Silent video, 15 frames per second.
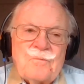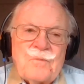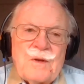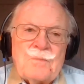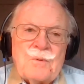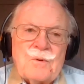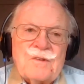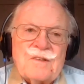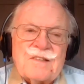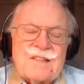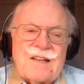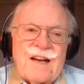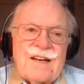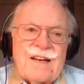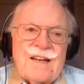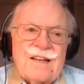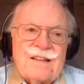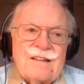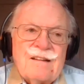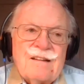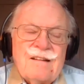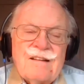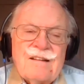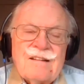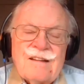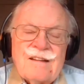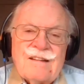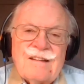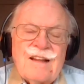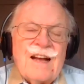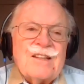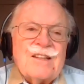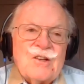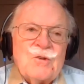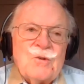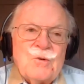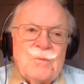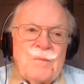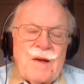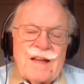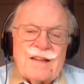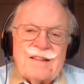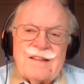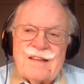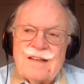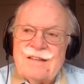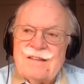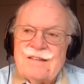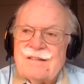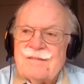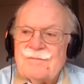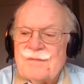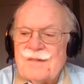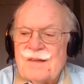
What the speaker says: people deciding not to do bad things.